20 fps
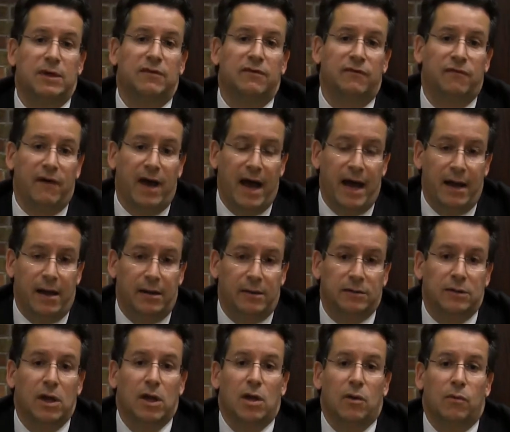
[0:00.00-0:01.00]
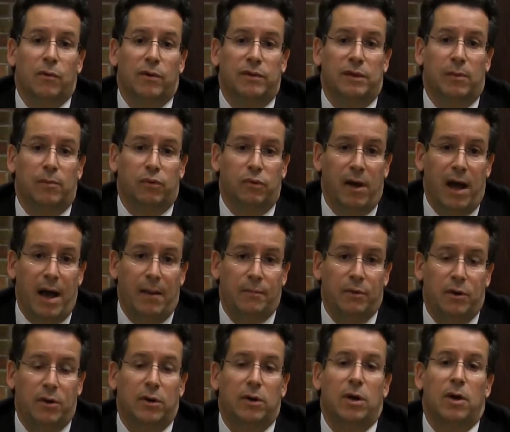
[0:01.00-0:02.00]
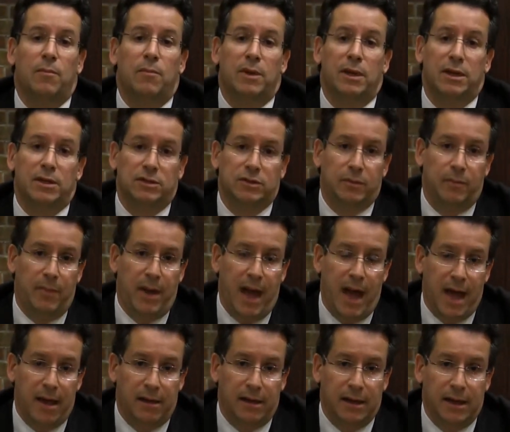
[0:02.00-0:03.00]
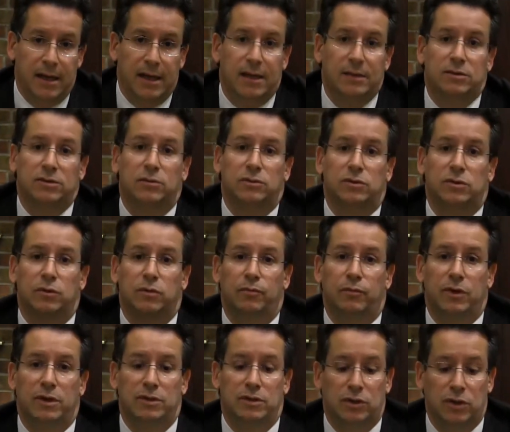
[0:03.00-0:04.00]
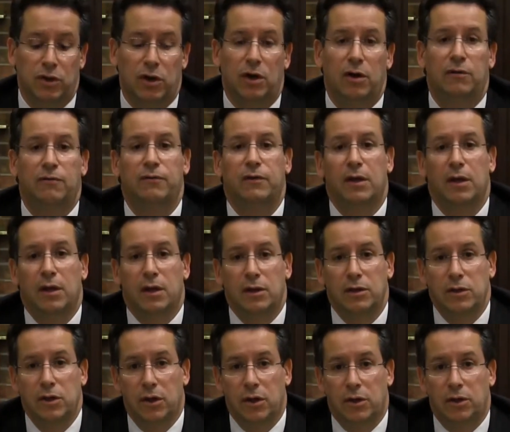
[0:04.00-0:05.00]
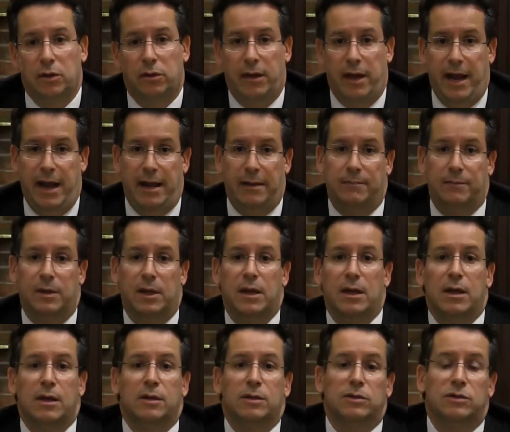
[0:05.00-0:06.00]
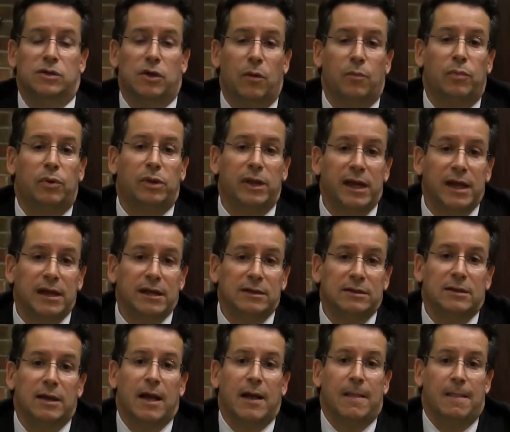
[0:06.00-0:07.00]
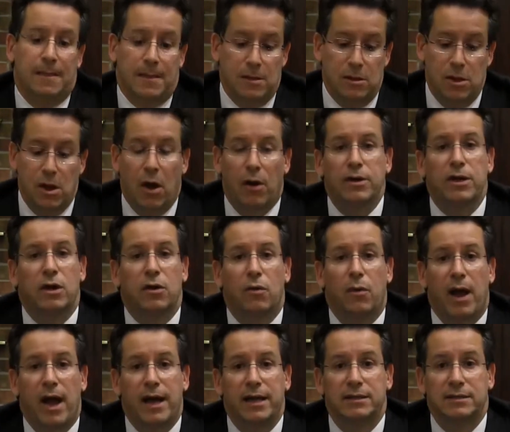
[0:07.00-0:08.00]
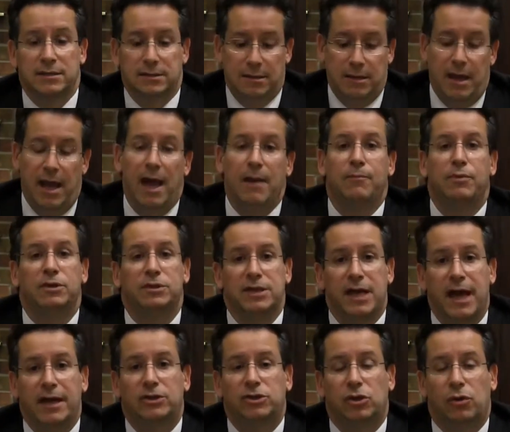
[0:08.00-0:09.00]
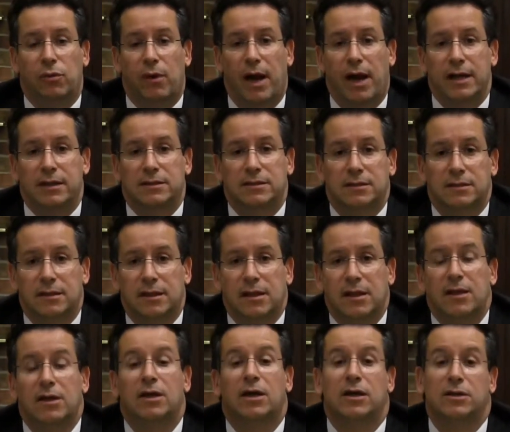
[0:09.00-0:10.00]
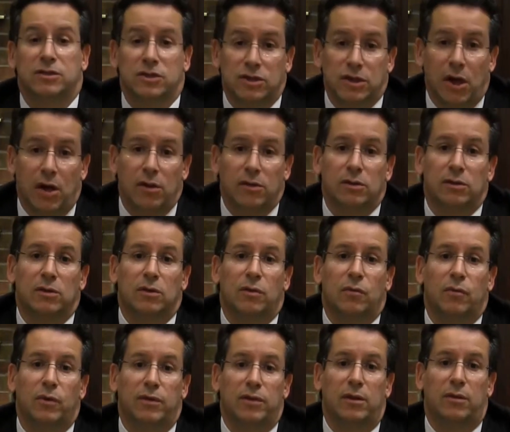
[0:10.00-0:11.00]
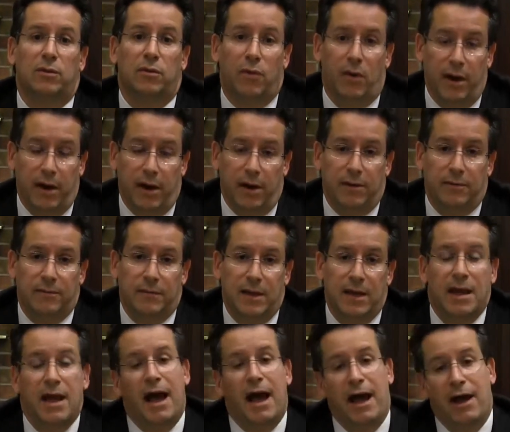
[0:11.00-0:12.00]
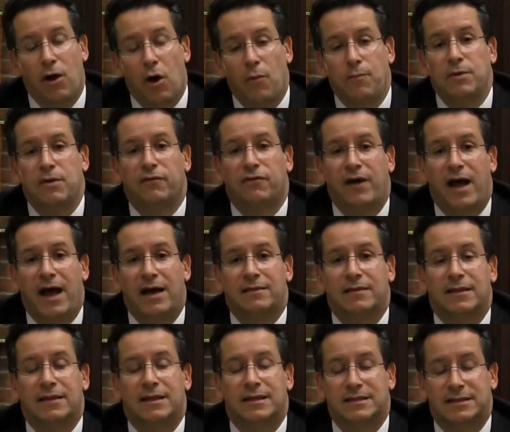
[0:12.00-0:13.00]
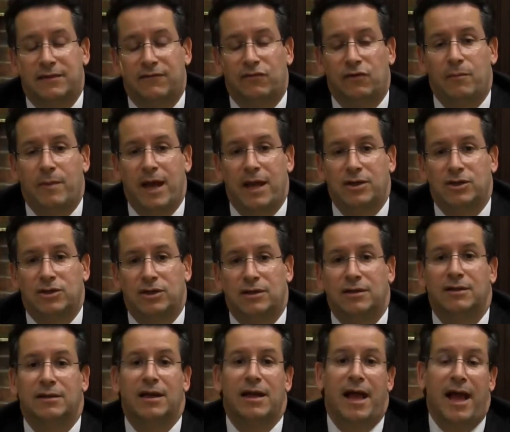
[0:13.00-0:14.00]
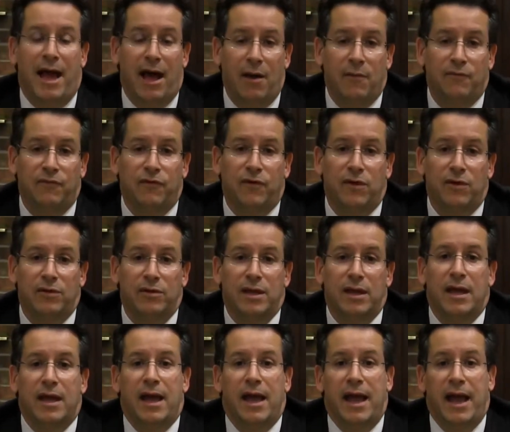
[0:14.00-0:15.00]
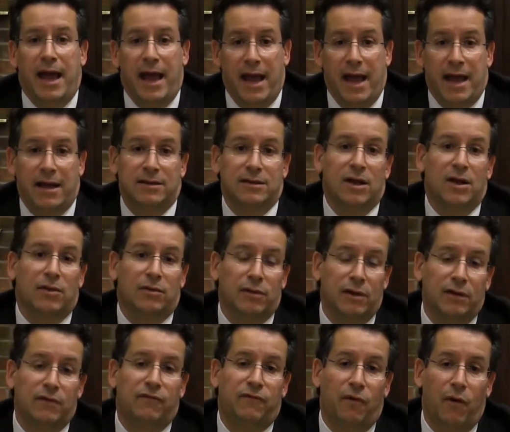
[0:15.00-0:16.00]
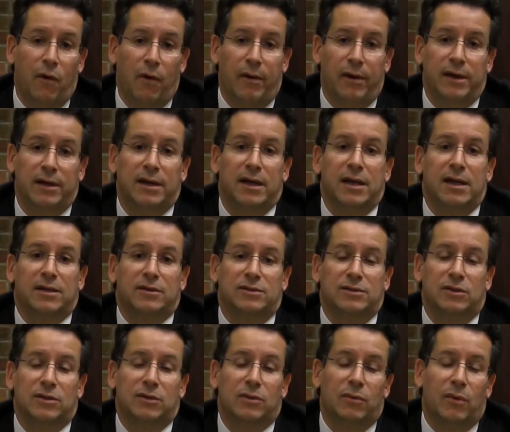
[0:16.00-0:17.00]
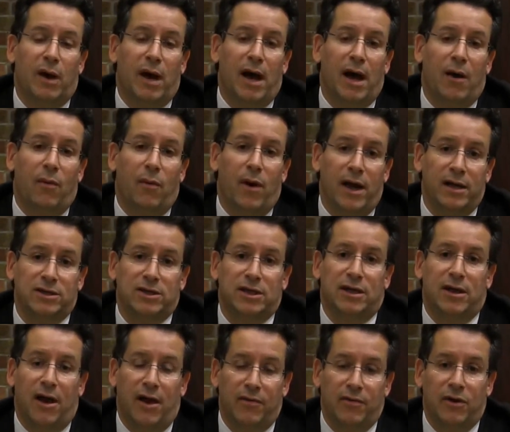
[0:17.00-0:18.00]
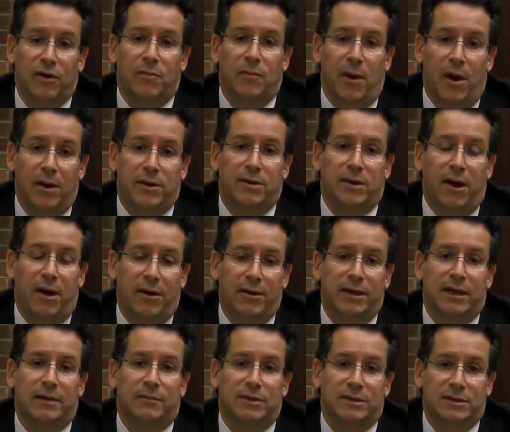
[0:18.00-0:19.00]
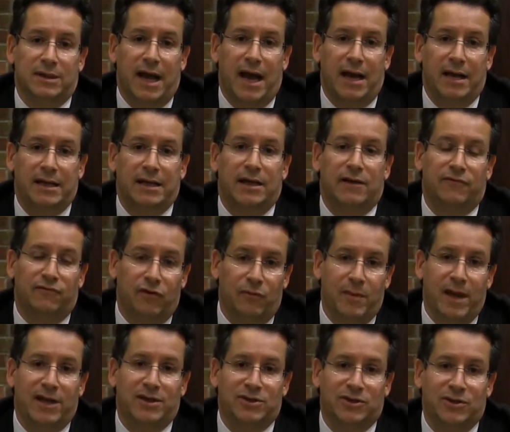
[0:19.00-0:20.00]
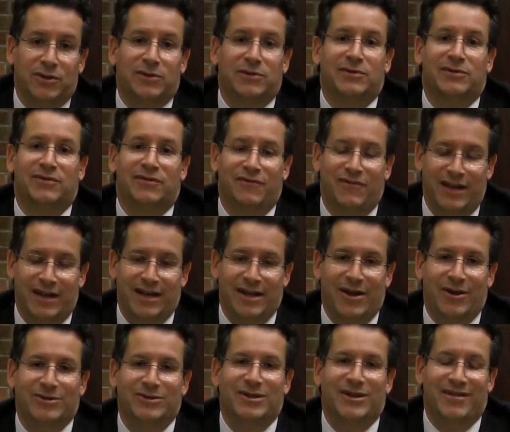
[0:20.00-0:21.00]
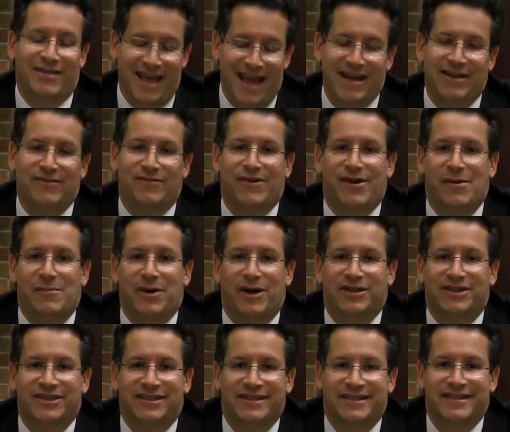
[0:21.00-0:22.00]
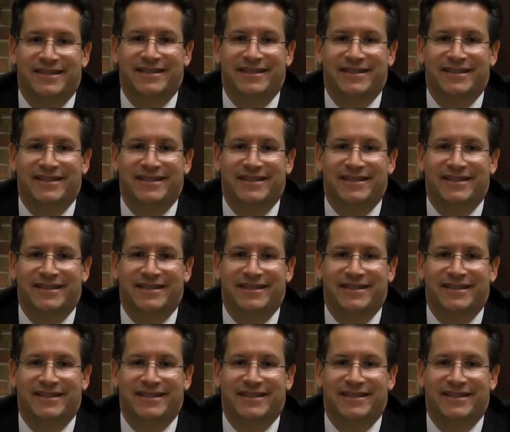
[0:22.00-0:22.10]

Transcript: be filed with the proper municipality and to, to, preserve your claim. So please know your rights and protect your rights. Consult with a lawyer. I hope you found this information helpful and look forward to uh, watching other Martin Harding and Mazzotti informational videos. Thank you very much.